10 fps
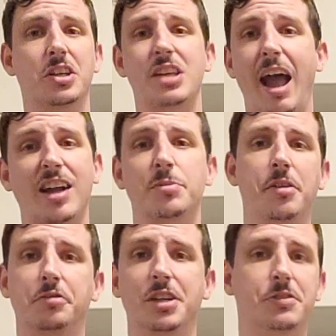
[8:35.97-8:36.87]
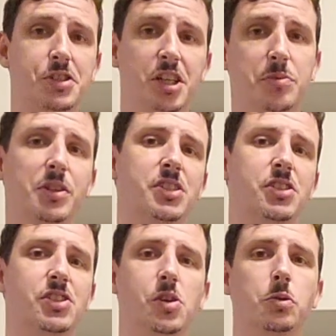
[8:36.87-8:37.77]
attacked by flavors here because
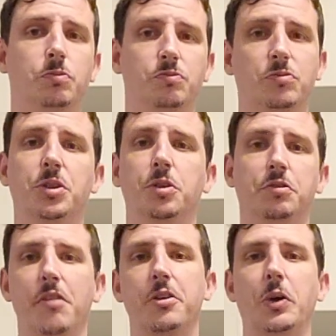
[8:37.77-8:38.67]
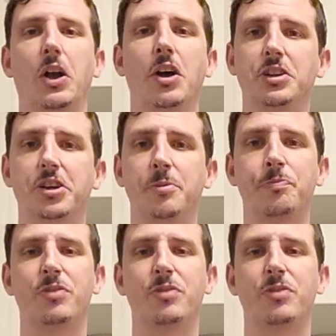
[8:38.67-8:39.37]
there's so little flavor going on here.